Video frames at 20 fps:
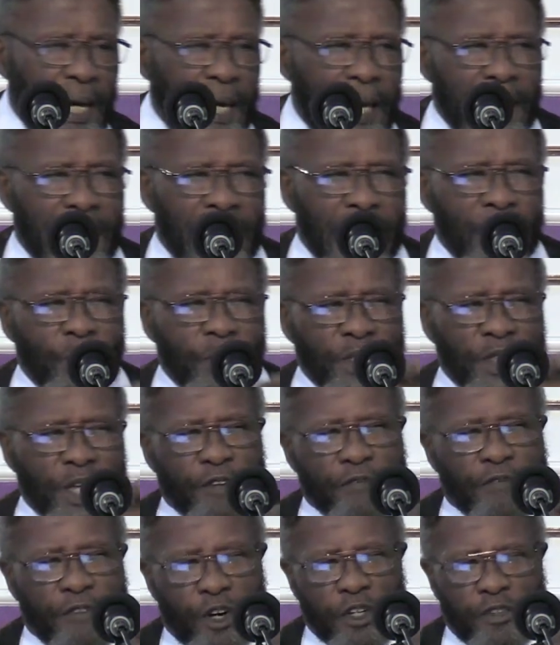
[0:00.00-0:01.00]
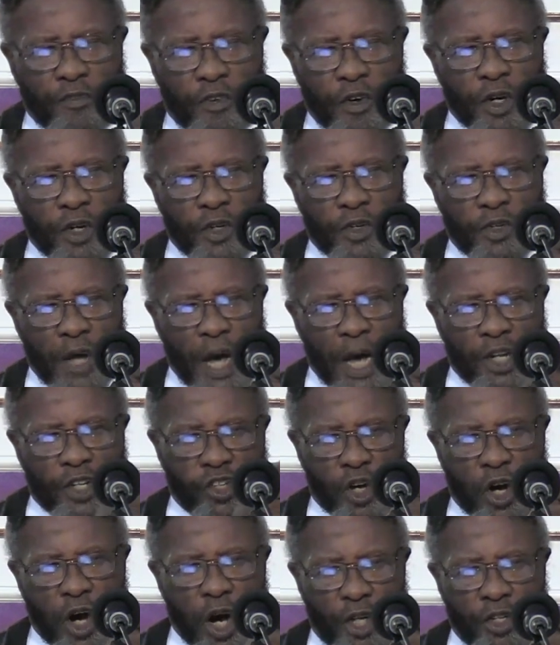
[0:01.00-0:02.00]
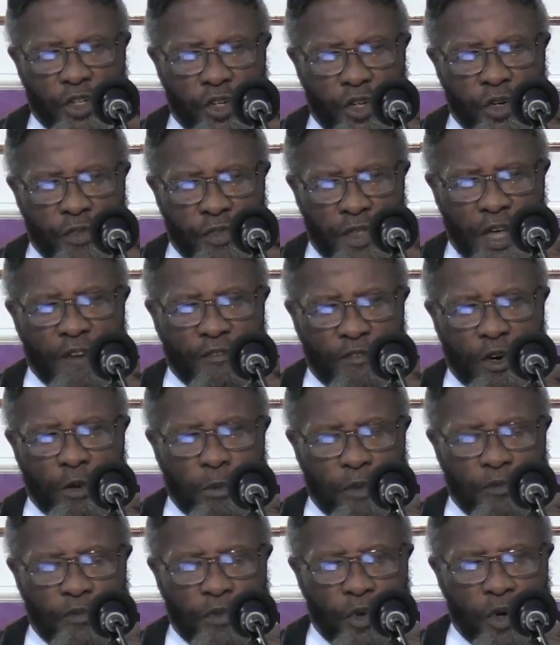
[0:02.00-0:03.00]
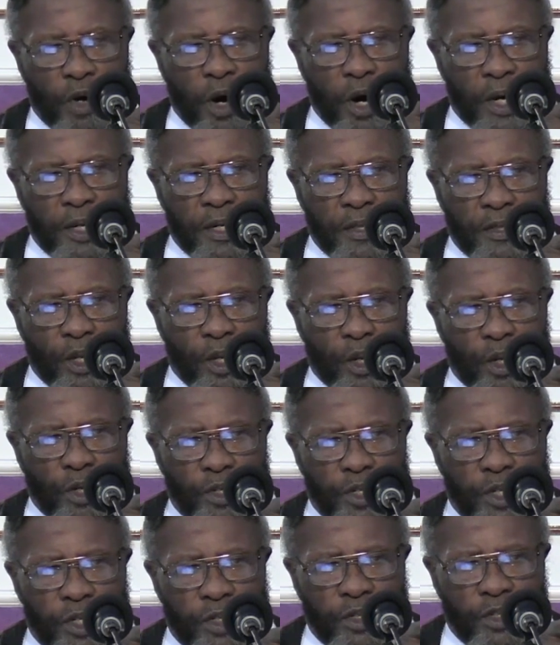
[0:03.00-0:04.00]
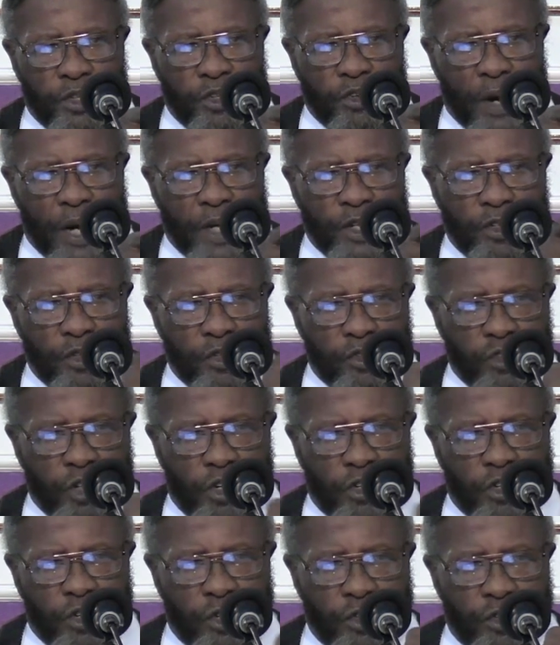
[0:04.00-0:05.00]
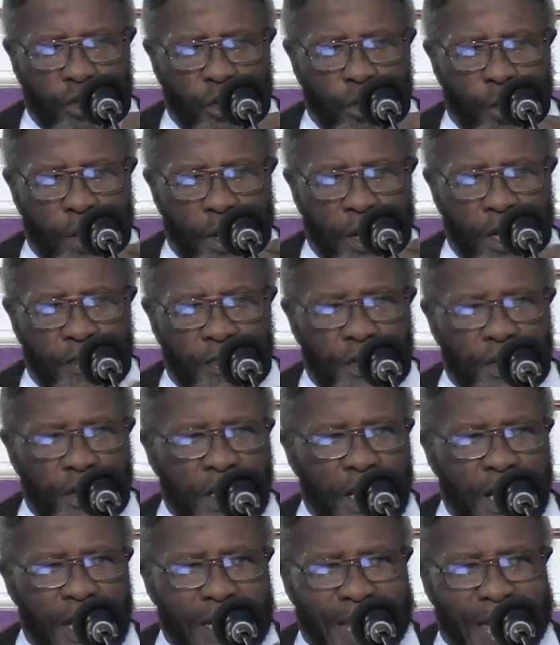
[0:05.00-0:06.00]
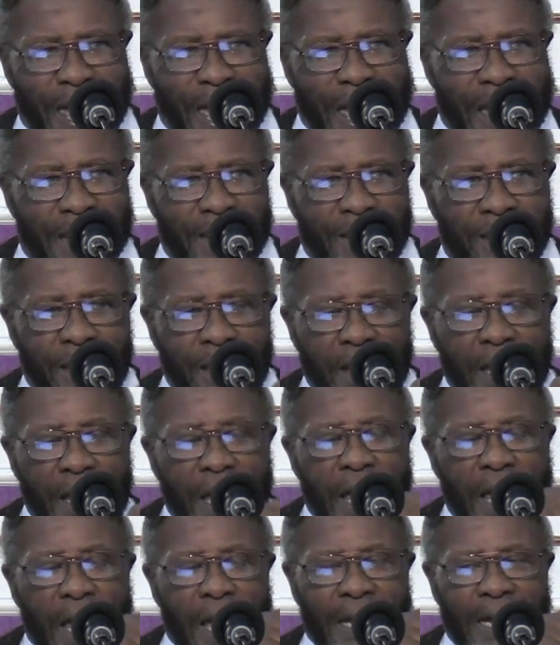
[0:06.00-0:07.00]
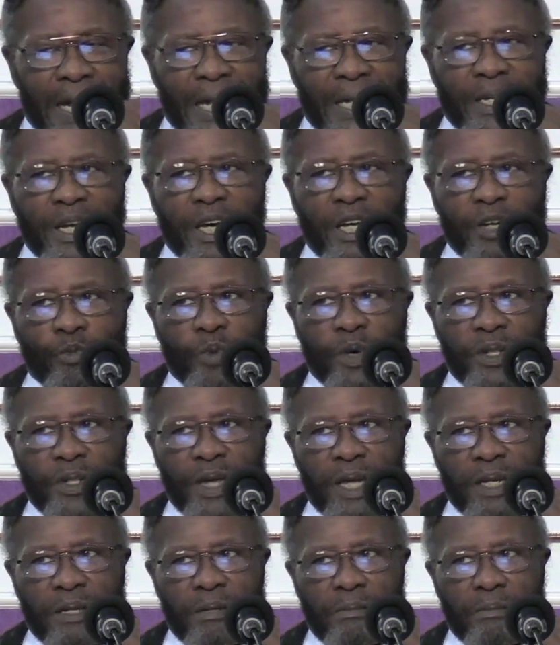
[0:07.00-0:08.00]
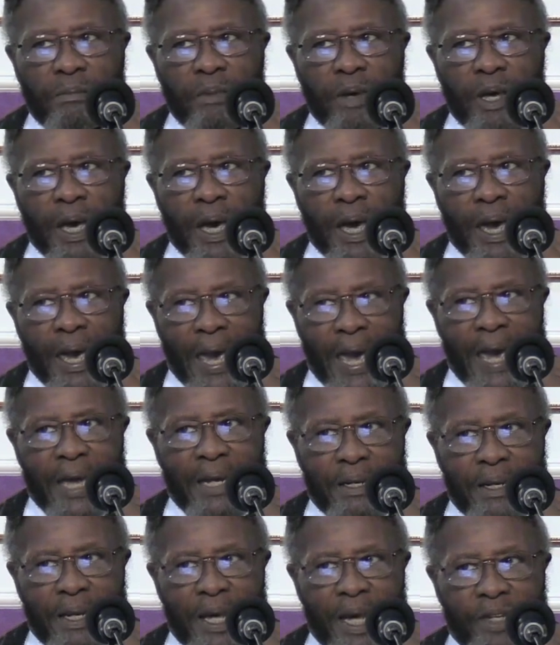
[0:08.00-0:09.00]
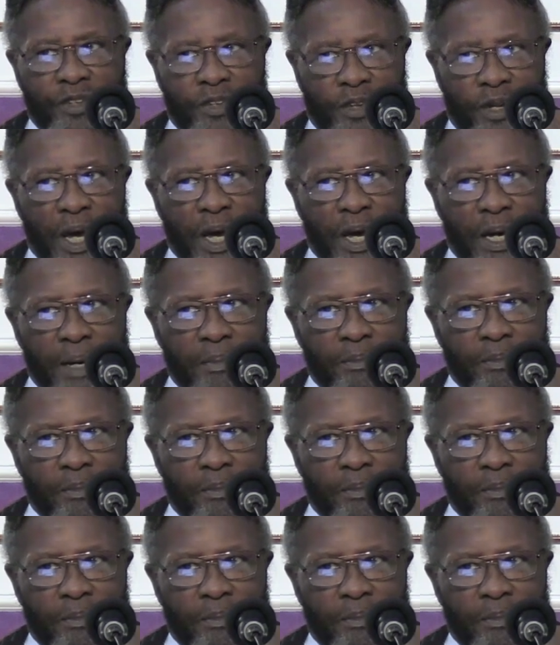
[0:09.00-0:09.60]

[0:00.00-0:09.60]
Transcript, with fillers: uh, with that first verse. I charge you, therefore, before God and the Lord Jesus Christ, who shall judge the quick and the dead, at, and I dealt with that at last time,